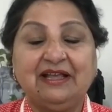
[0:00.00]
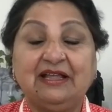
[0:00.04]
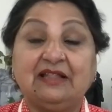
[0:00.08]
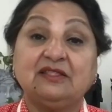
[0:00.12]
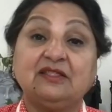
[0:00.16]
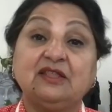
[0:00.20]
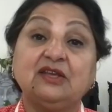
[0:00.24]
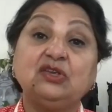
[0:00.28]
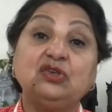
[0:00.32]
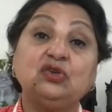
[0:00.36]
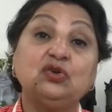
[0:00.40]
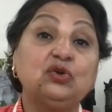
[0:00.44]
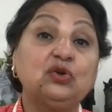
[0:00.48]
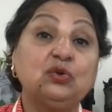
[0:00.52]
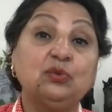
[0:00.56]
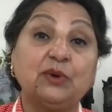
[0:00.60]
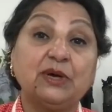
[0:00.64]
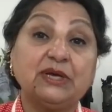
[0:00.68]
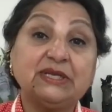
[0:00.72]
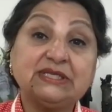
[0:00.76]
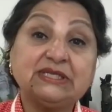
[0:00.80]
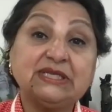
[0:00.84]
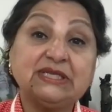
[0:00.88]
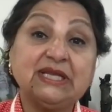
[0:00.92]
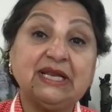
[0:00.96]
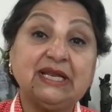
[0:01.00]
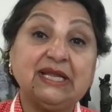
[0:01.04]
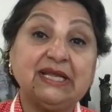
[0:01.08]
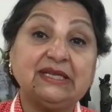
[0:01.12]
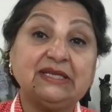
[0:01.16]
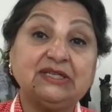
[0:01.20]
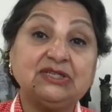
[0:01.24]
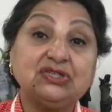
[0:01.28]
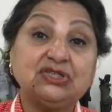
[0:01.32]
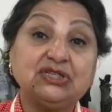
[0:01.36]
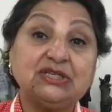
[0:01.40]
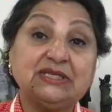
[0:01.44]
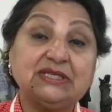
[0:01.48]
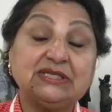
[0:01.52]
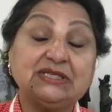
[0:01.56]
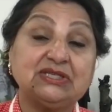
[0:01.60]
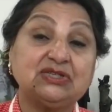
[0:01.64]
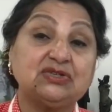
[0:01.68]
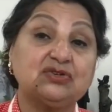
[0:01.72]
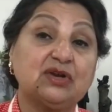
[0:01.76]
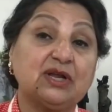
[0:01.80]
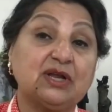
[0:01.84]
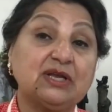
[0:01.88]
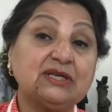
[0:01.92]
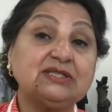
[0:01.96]
The universal
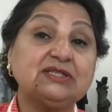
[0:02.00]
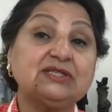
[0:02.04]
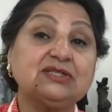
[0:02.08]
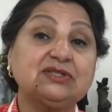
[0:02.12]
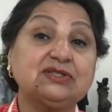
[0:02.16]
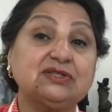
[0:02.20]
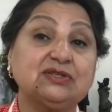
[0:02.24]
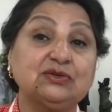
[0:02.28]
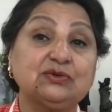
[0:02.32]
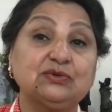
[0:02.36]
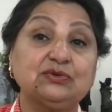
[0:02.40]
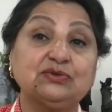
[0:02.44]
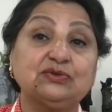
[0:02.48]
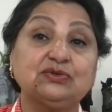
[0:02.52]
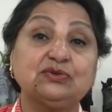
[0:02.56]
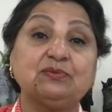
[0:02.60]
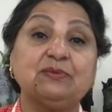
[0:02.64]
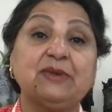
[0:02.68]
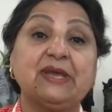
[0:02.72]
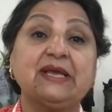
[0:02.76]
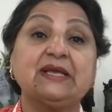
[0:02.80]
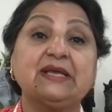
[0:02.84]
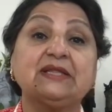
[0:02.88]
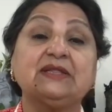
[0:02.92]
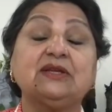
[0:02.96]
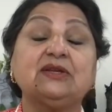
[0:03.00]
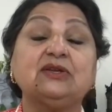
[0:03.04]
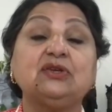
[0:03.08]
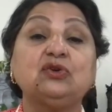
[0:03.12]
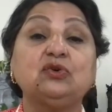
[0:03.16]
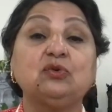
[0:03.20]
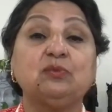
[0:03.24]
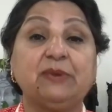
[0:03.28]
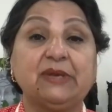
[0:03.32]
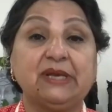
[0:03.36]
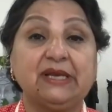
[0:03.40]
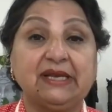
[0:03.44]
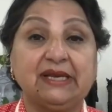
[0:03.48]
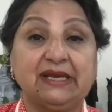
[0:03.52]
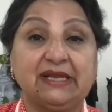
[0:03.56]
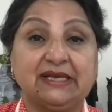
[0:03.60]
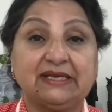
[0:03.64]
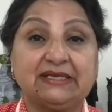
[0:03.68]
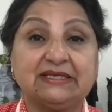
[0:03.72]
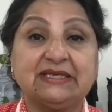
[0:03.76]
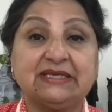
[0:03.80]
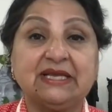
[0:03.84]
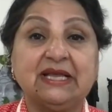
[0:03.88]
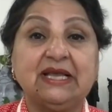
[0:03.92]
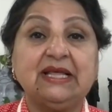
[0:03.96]
energies trusts you to make the new
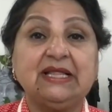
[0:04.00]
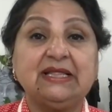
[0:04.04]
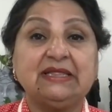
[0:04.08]
beginnings.